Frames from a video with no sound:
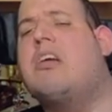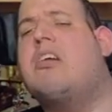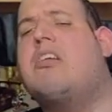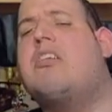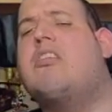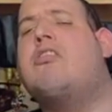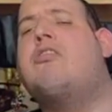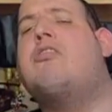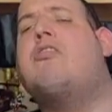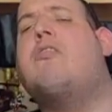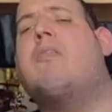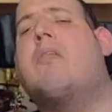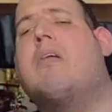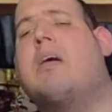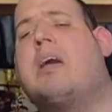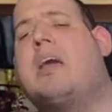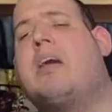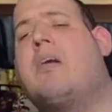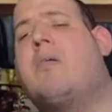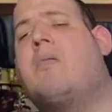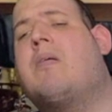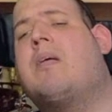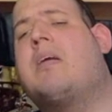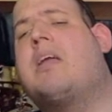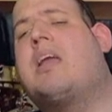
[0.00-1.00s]
sure
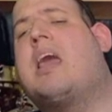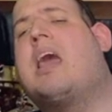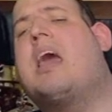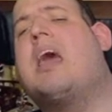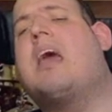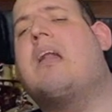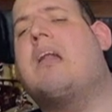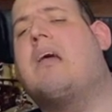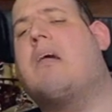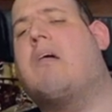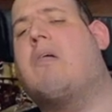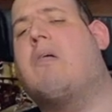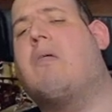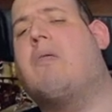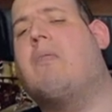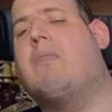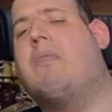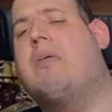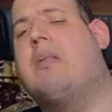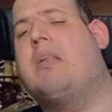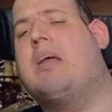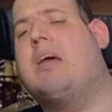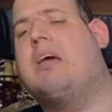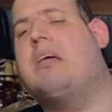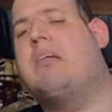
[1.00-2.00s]
you would get in a con
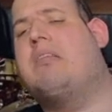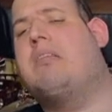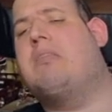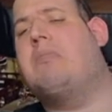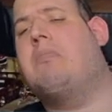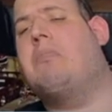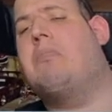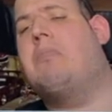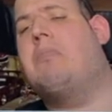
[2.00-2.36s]
with this,